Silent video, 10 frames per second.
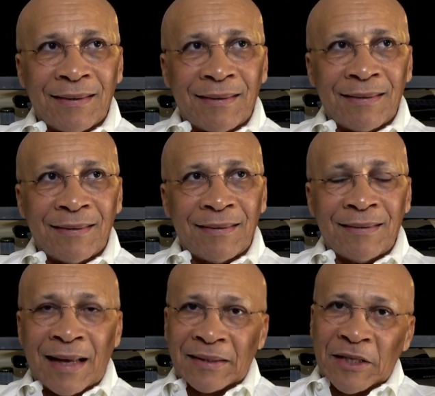
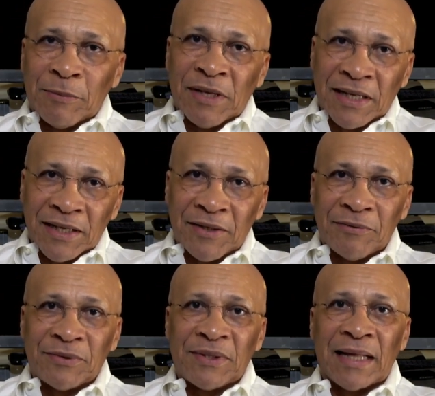that he
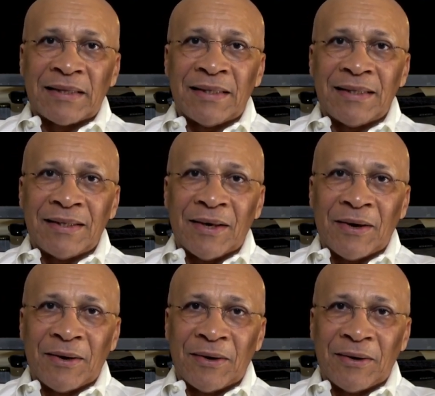believes that the
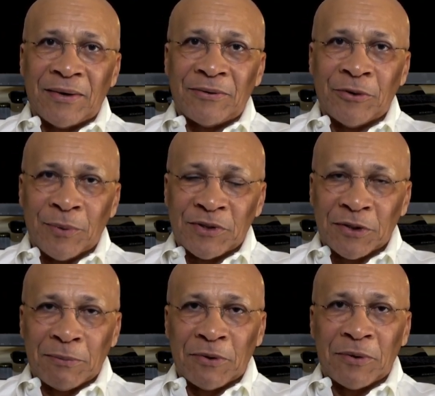
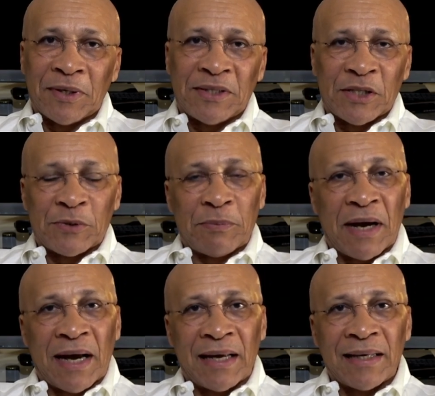whistleblower is a
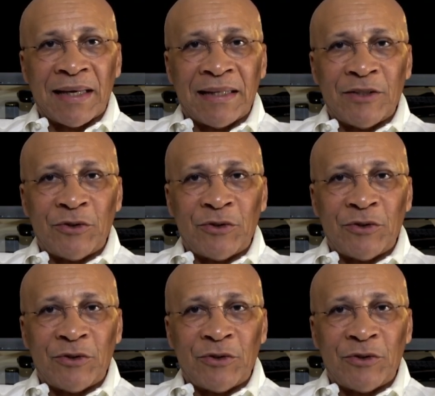spy and he